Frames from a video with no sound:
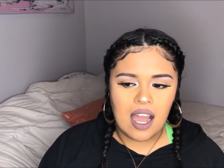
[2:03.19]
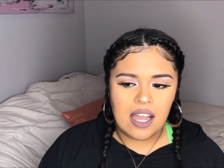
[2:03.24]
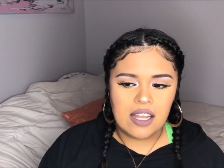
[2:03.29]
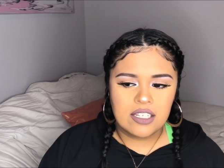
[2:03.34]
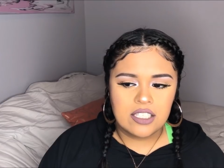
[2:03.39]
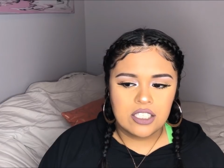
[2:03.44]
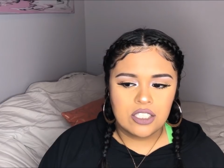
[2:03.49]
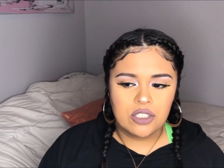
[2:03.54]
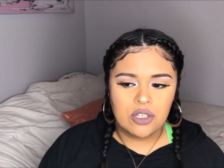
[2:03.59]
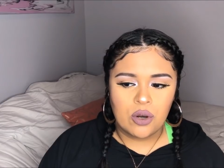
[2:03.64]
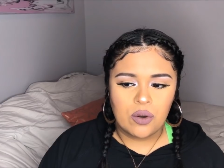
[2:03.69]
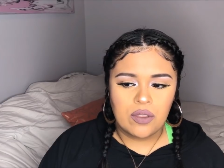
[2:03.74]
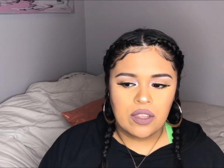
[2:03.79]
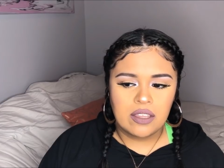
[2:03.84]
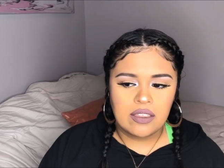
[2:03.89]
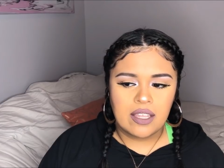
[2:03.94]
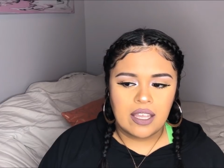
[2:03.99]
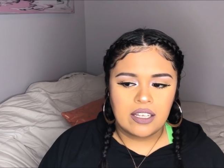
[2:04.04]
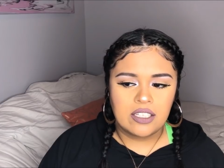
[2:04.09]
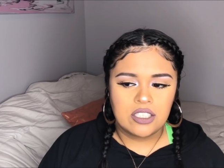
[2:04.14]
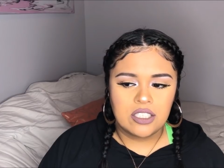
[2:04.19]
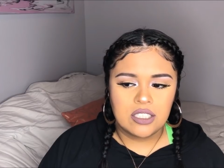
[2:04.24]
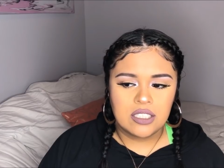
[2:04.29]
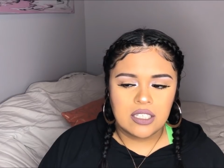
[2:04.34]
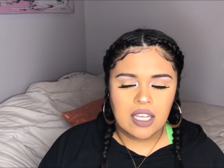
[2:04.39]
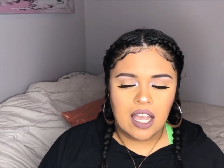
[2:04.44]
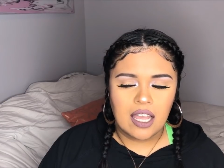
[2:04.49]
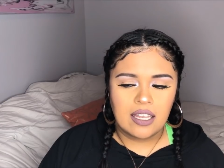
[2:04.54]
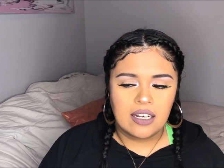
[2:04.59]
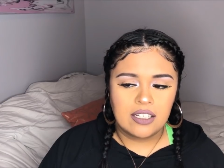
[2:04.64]
I didn't know that they
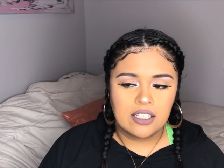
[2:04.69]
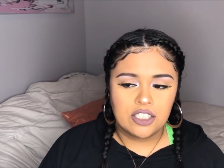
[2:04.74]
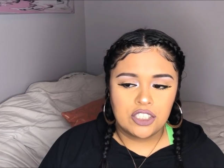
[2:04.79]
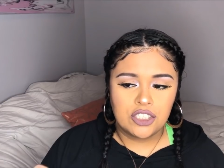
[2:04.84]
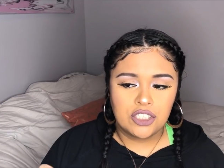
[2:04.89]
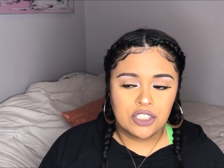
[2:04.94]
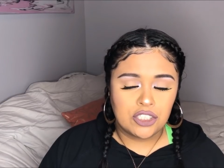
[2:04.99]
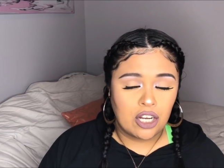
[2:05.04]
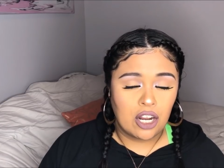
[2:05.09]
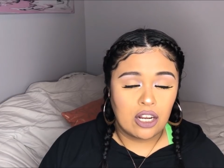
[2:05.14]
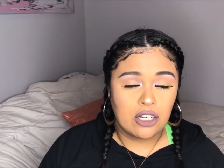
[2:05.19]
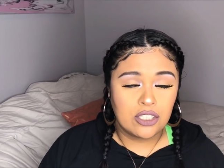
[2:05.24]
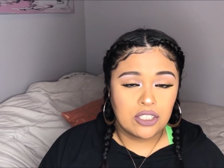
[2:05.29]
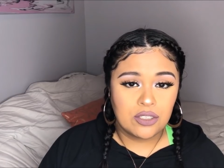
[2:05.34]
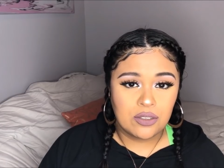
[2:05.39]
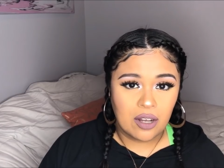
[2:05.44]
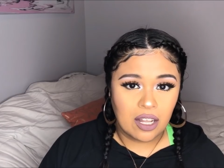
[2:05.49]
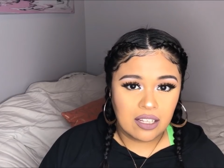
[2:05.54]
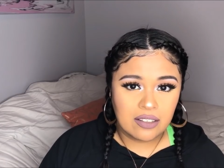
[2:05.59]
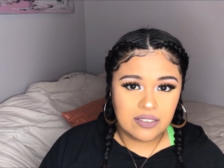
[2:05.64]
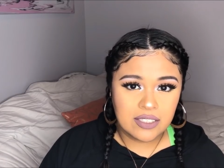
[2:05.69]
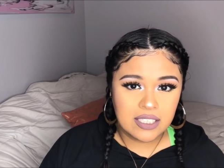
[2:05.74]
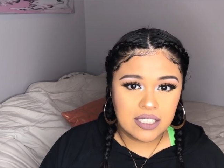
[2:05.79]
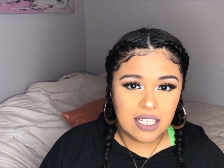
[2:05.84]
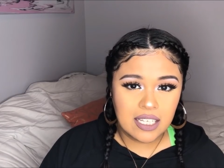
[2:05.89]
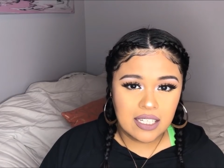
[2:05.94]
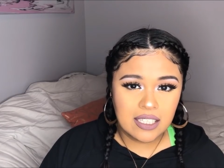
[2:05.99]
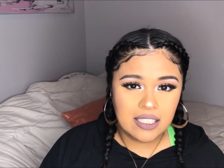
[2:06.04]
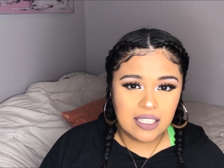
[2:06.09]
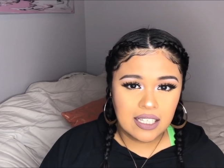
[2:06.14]
just kind of charge you all of a
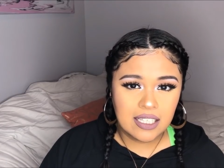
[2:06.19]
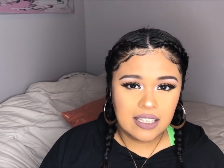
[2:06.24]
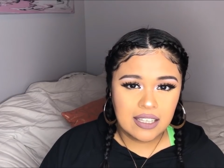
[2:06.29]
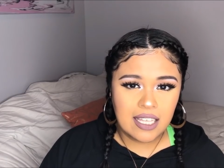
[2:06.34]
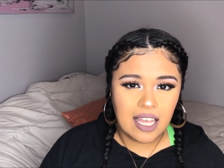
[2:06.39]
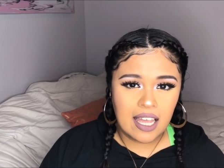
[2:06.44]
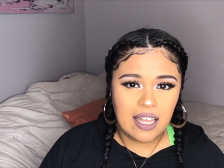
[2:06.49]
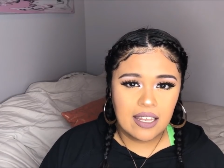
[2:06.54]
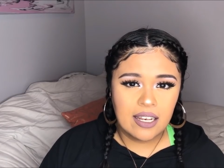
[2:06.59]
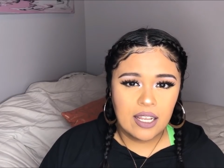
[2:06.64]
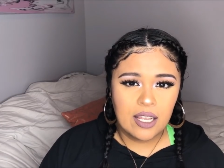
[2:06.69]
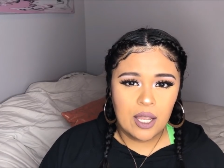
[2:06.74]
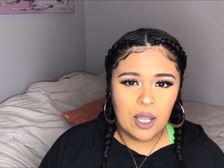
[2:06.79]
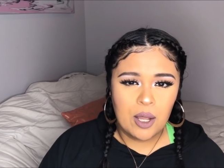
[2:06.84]
sudden like that.